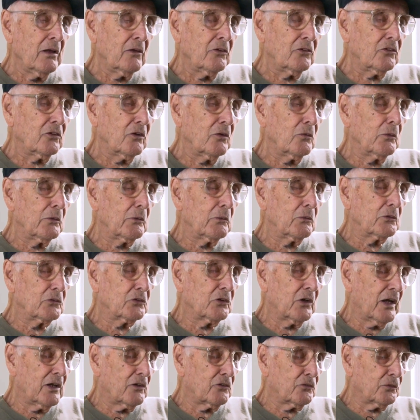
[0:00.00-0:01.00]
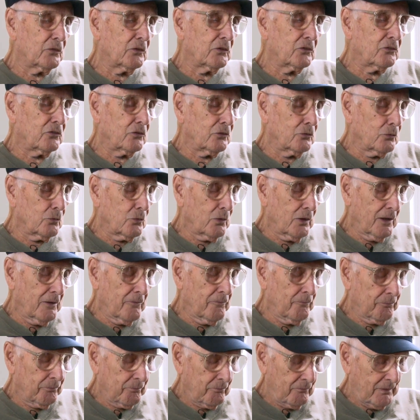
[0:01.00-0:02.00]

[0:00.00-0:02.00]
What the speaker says: So we were transferred to